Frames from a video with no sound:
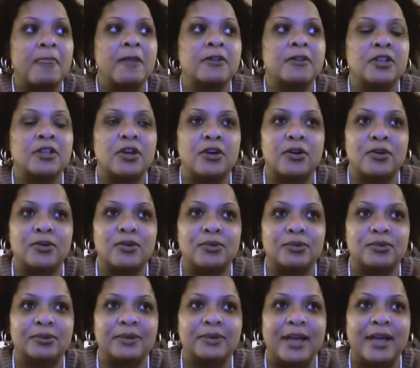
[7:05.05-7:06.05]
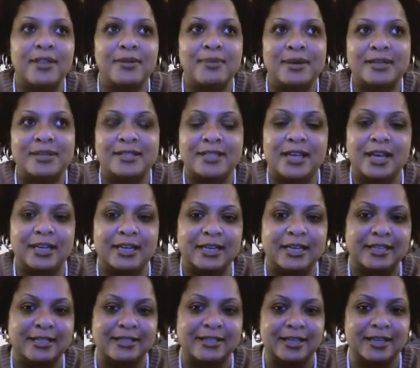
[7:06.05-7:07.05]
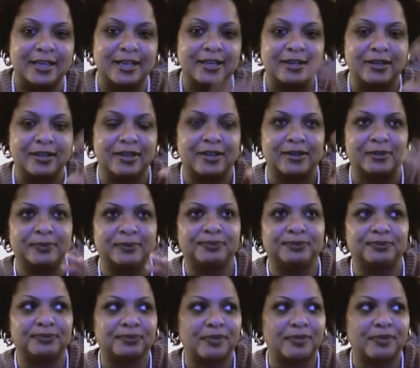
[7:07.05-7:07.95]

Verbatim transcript: So now that my son, he's in a, um,